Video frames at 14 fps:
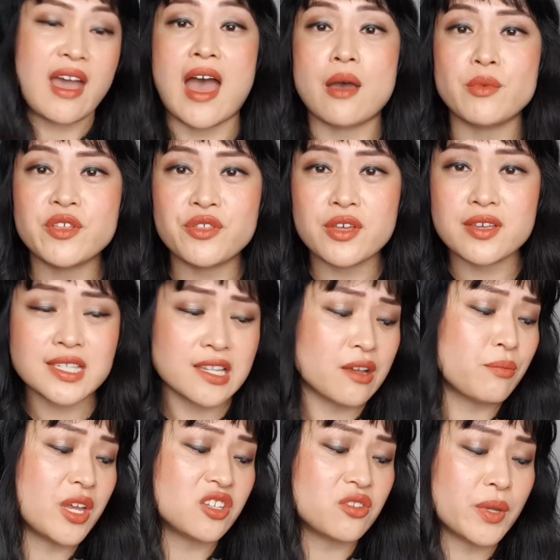Amethysts
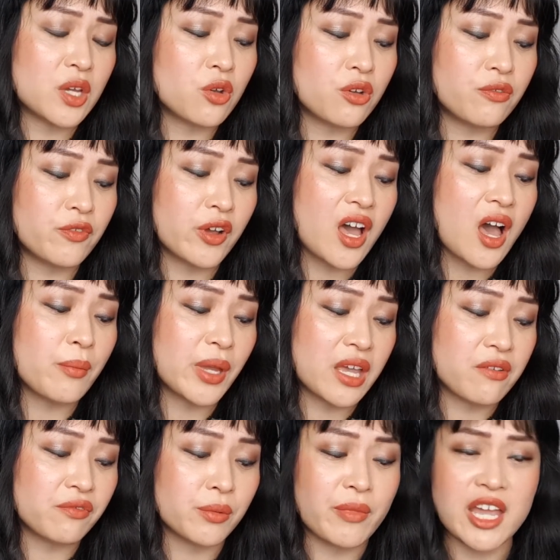are meant to be good for calming
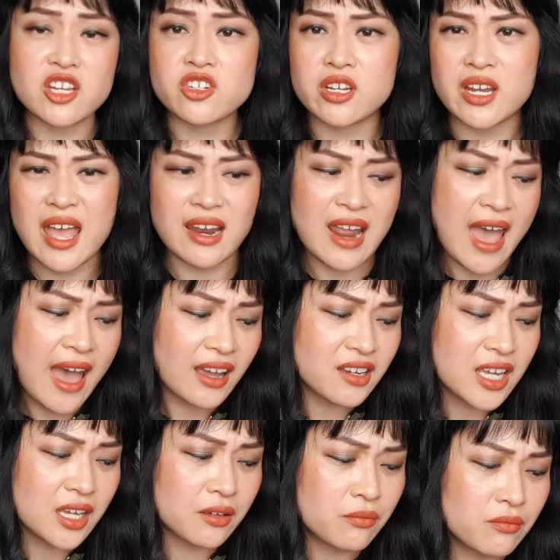inflammation and
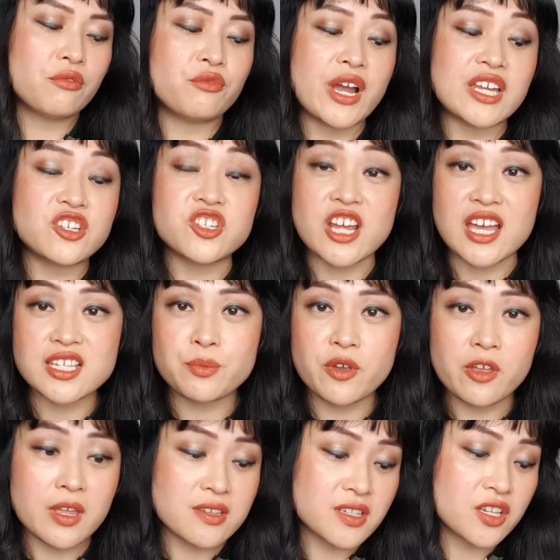acne. Red
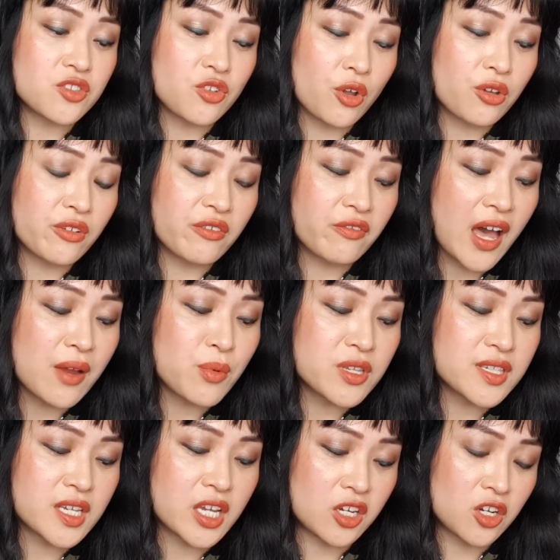jasper is a stone of
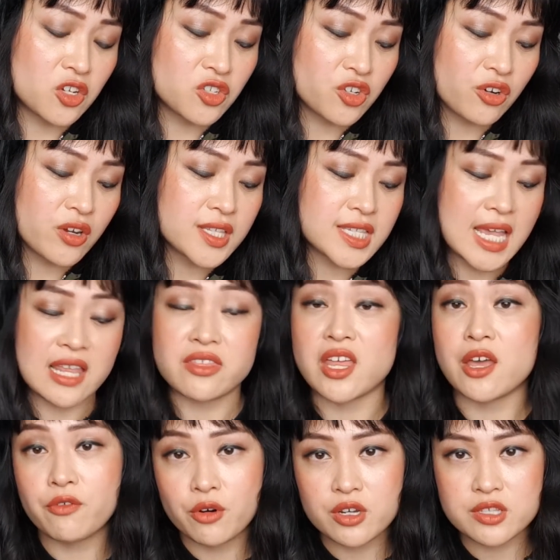vibrancy and endurance, and
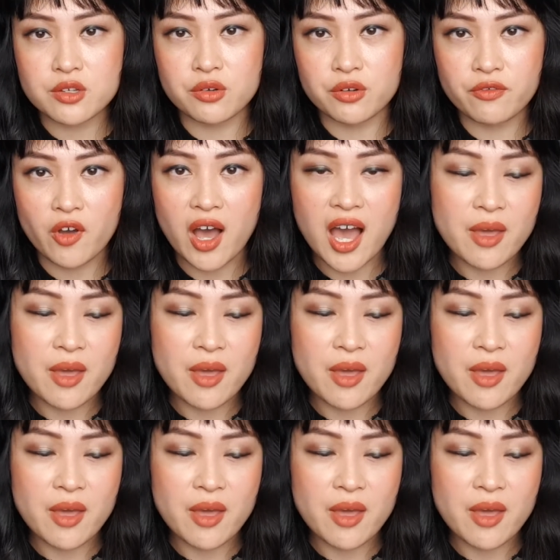therefore it's good for